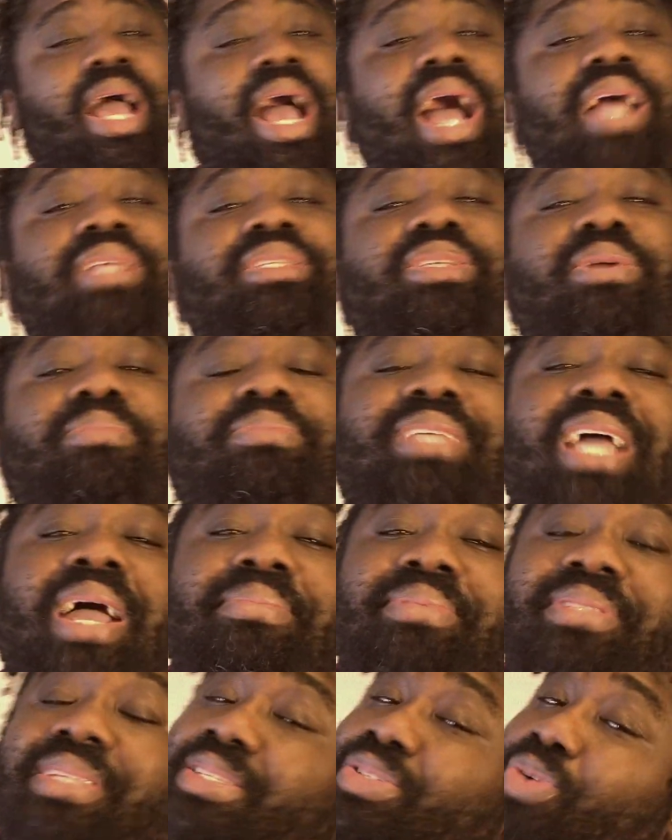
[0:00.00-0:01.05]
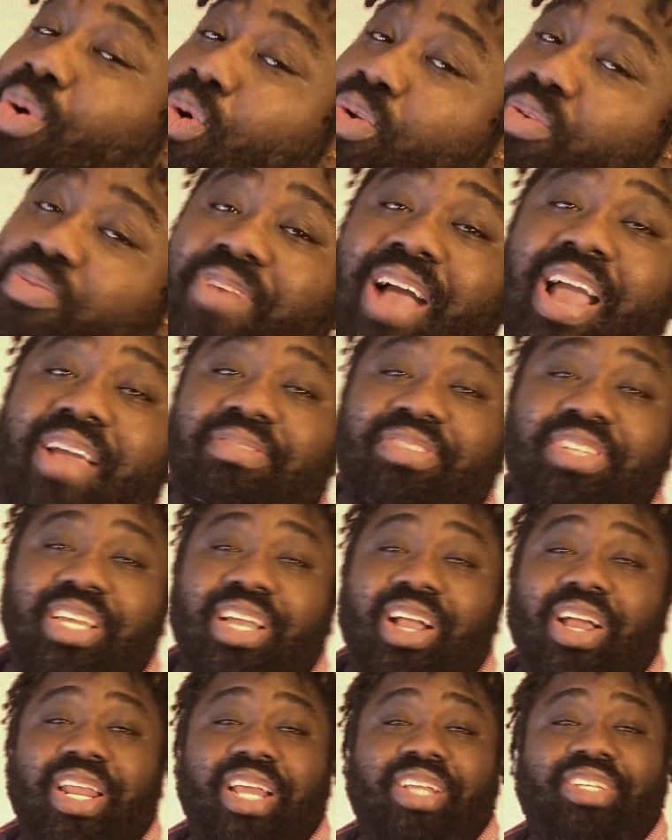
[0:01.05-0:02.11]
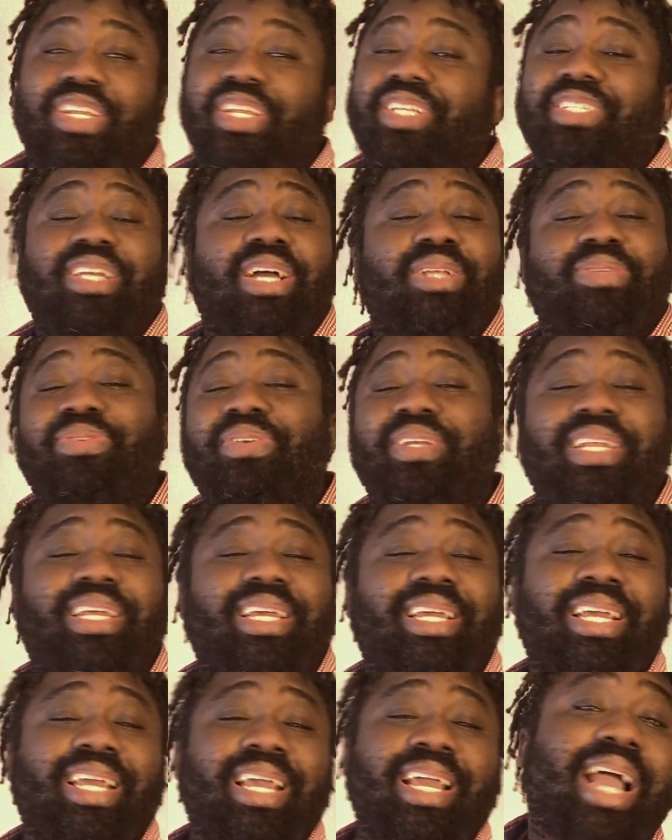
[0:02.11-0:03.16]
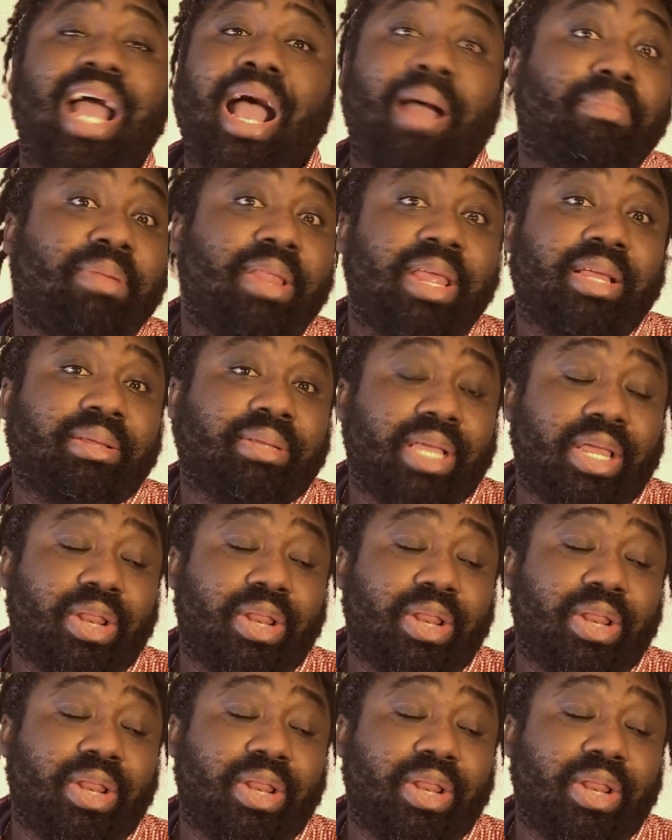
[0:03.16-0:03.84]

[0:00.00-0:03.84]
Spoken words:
And sometimes this whole 5G connection is not really happening. You